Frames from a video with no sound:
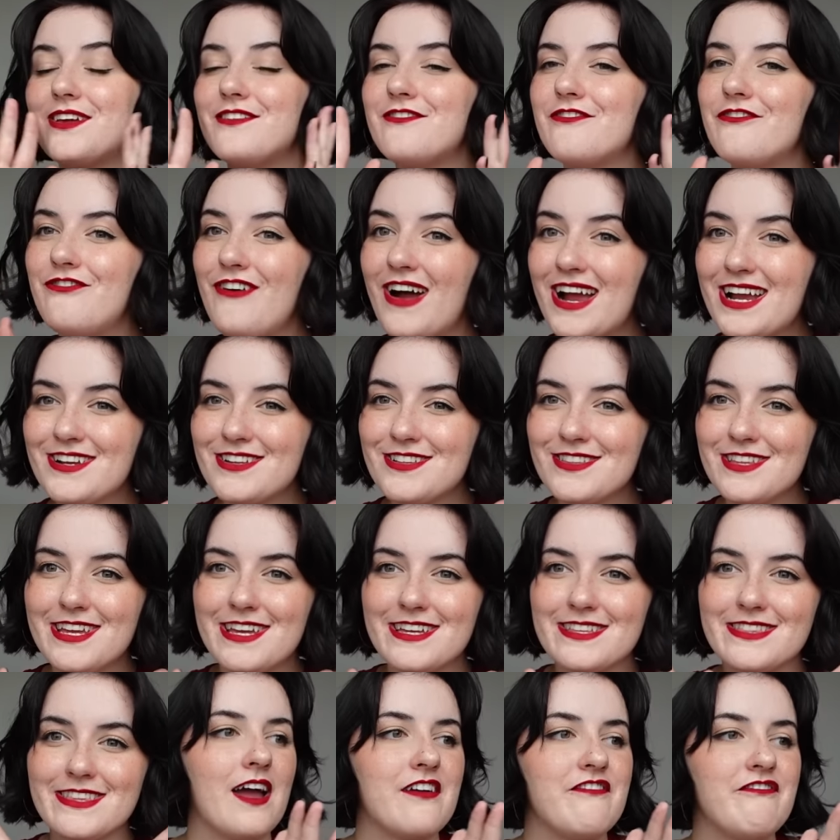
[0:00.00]
And
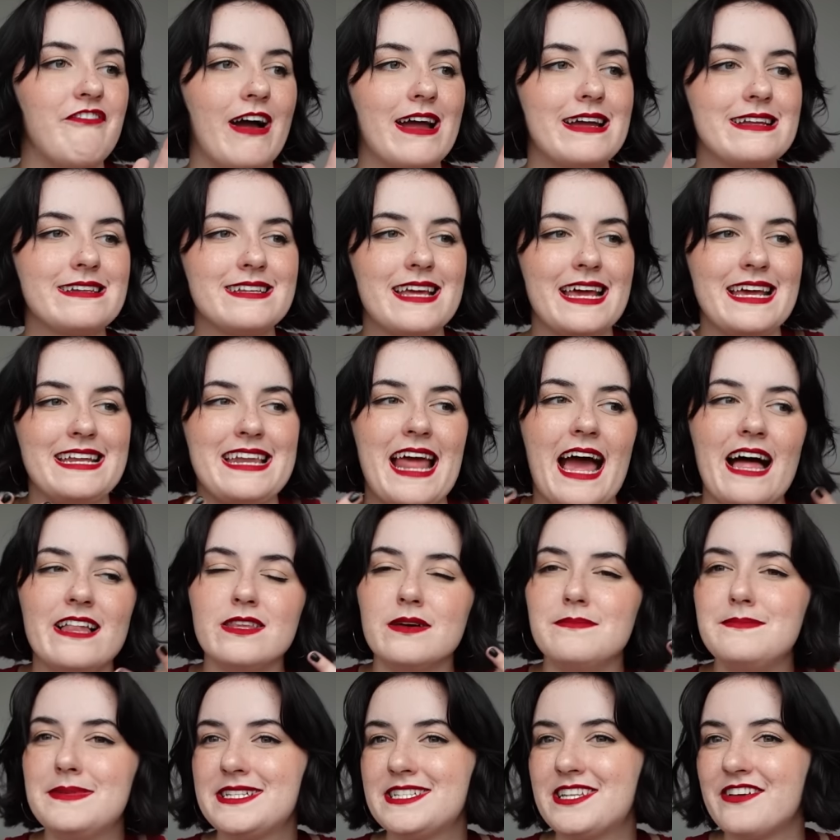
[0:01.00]
finally, I find an
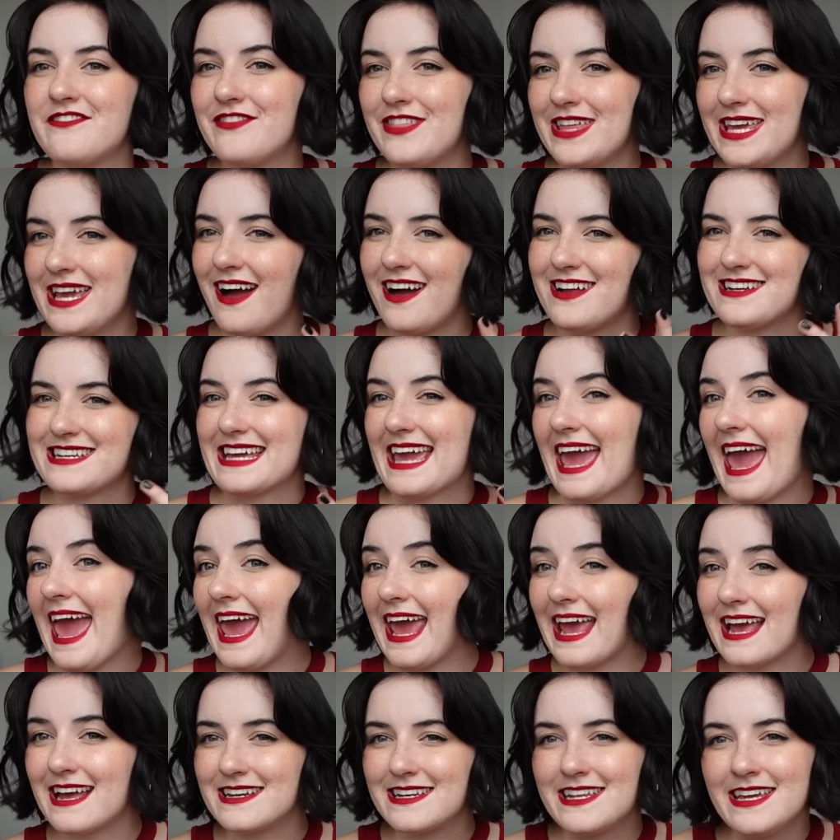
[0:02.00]
element of the
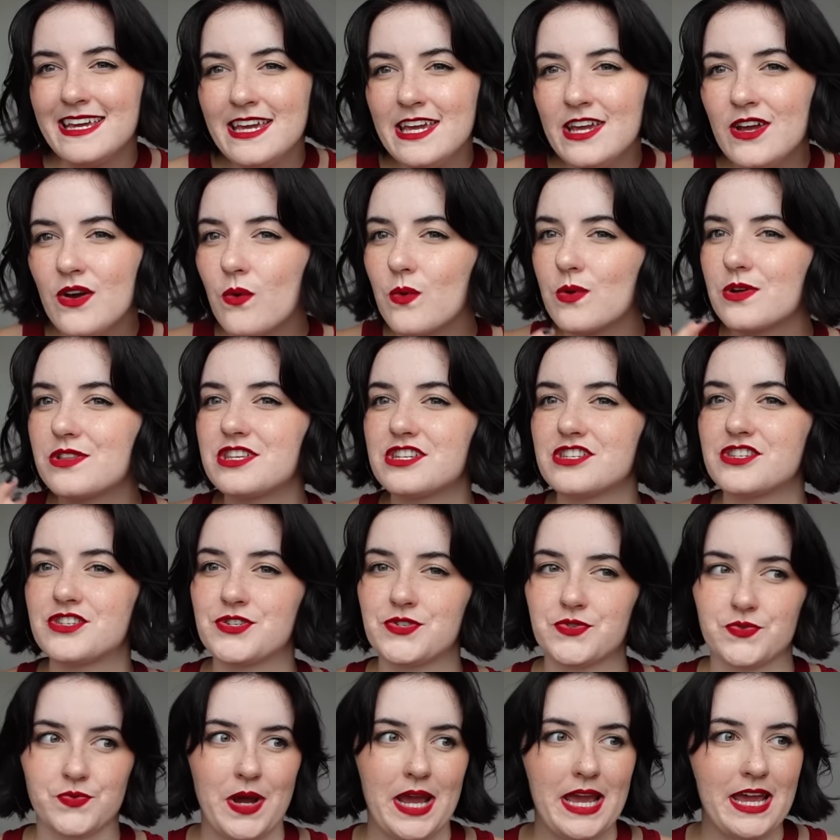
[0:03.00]
uncanny or the
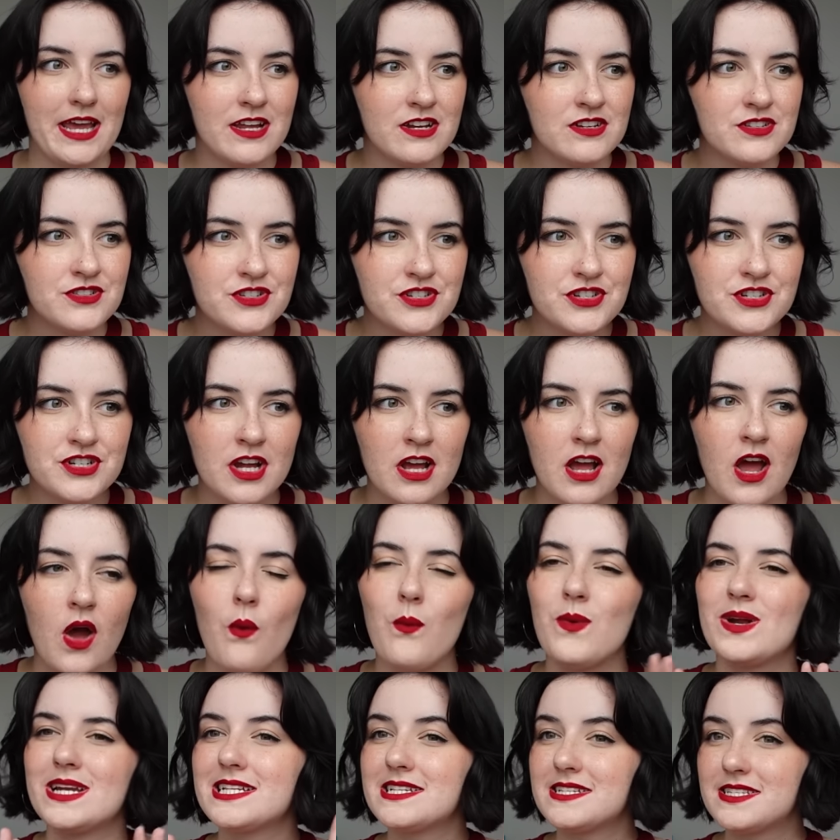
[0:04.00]
strange,
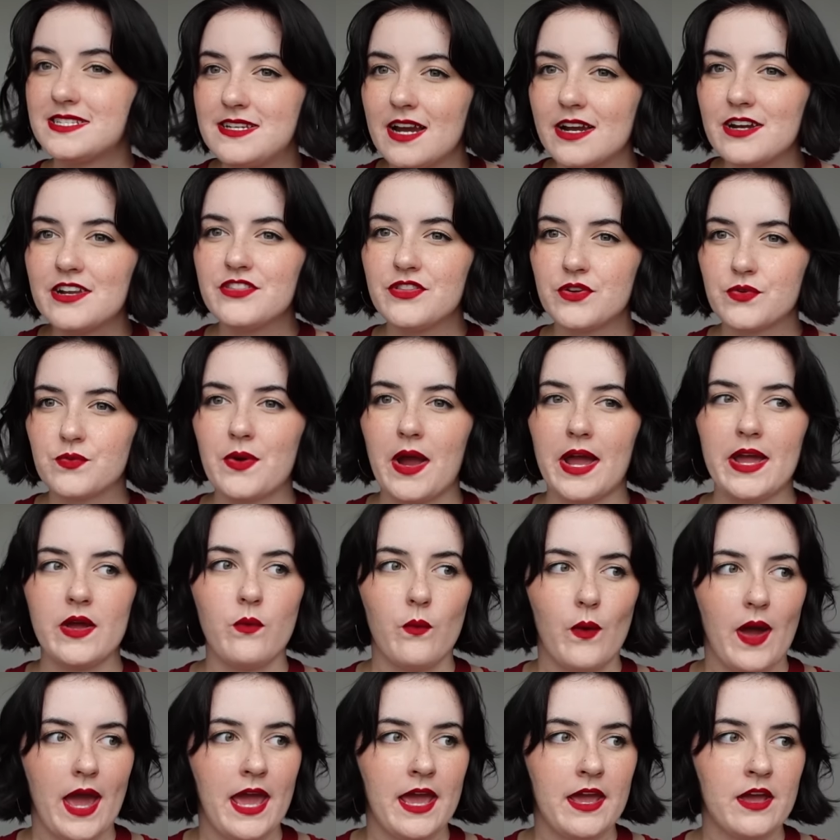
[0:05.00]
when it's done in the right
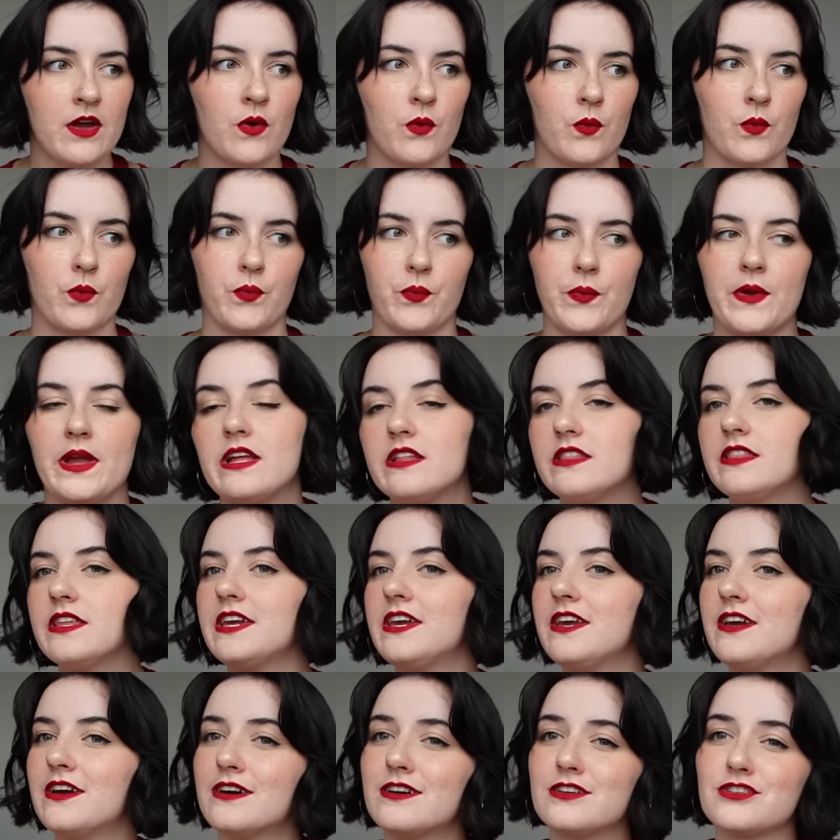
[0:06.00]
way,
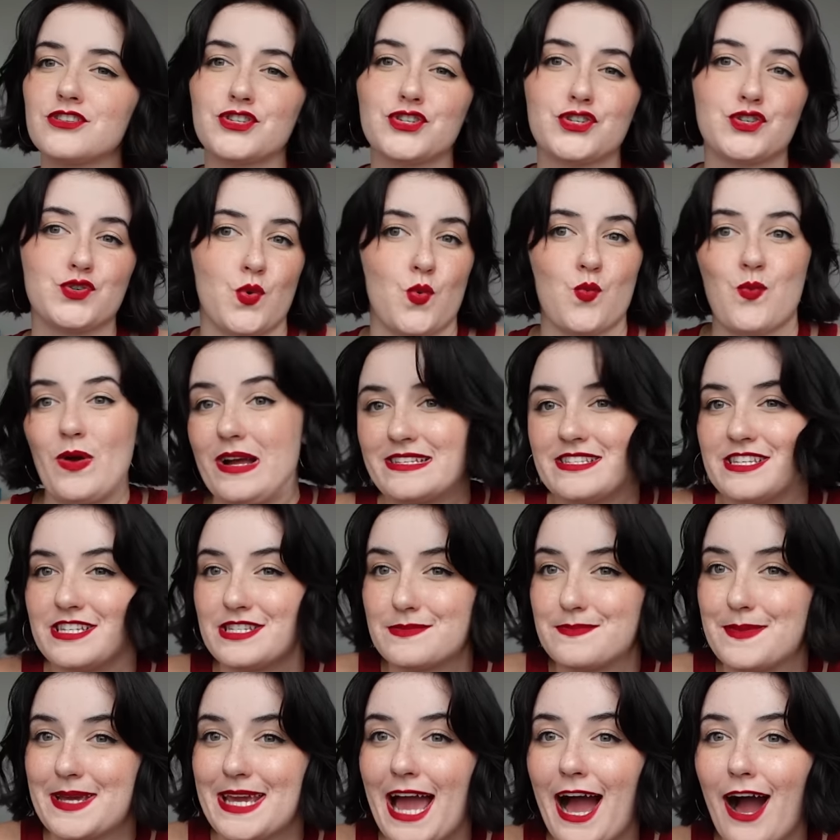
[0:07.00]
really
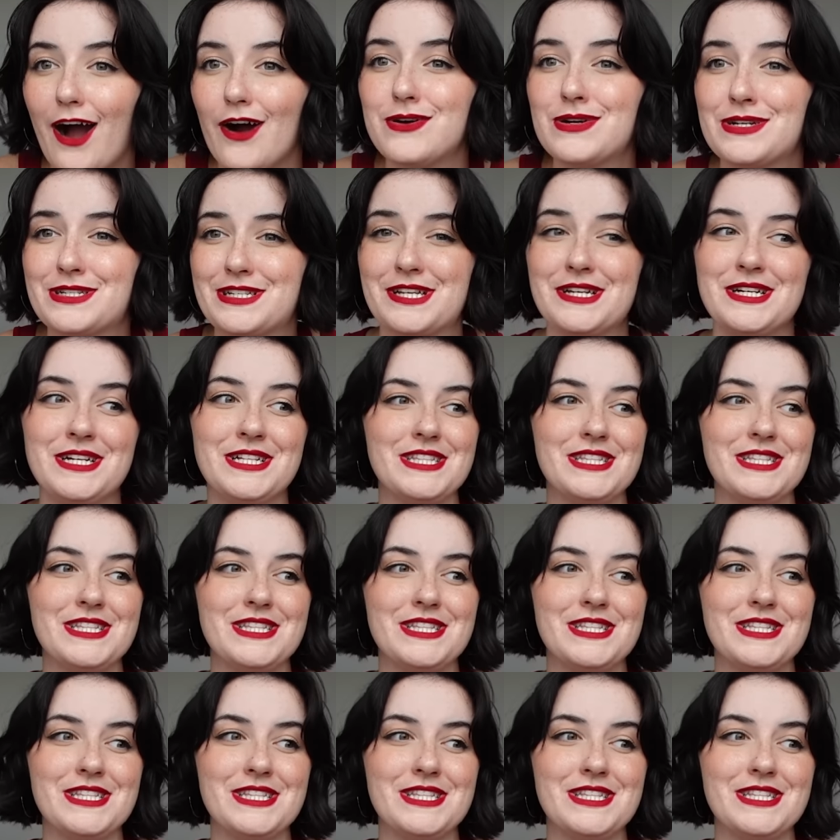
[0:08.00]
stresses me out.